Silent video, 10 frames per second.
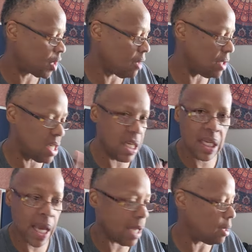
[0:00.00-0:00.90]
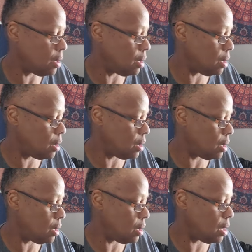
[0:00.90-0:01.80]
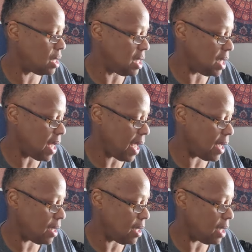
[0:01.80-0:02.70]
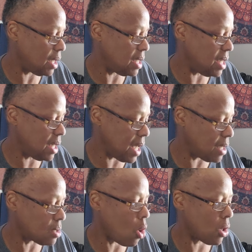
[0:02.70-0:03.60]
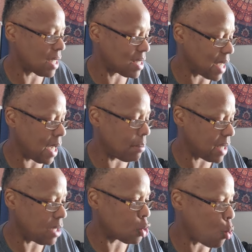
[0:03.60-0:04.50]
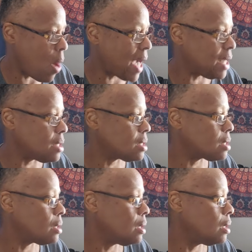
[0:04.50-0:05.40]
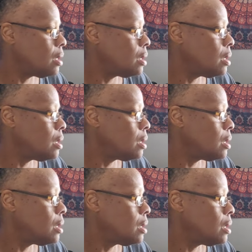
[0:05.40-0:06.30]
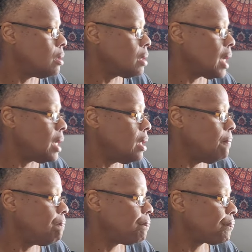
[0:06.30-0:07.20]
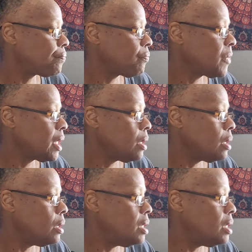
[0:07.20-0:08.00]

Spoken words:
of the DNA. The DNA and the DNS are the same thing twice. Okay? The